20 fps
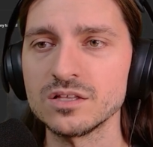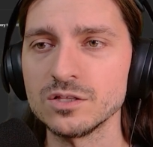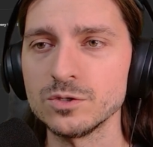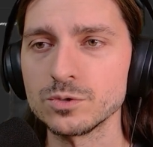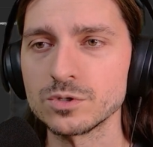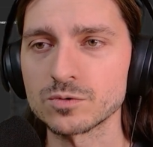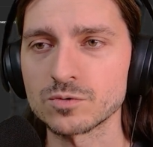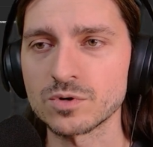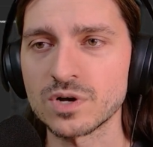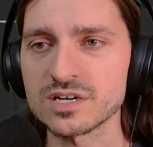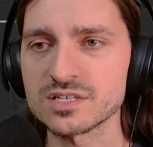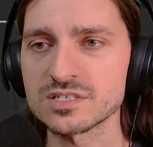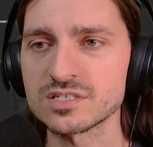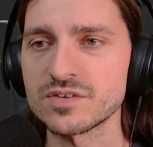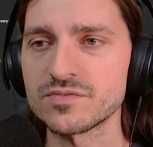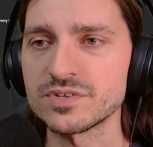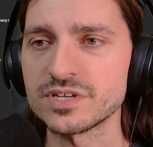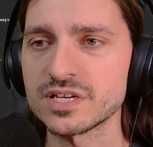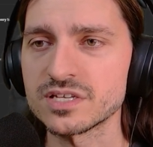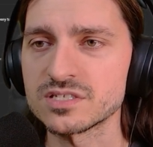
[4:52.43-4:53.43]
Luca Rock
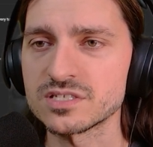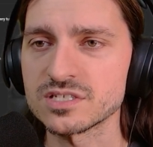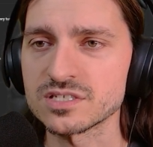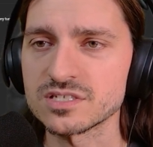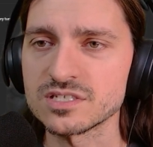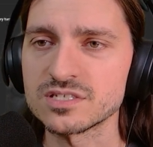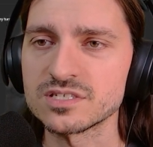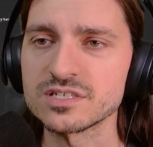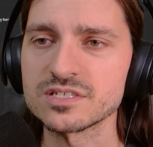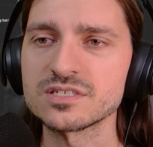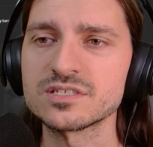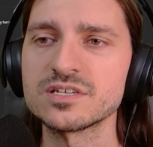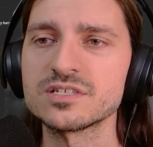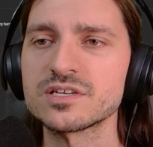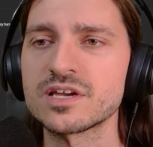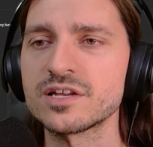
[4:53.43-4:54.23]
7866 says,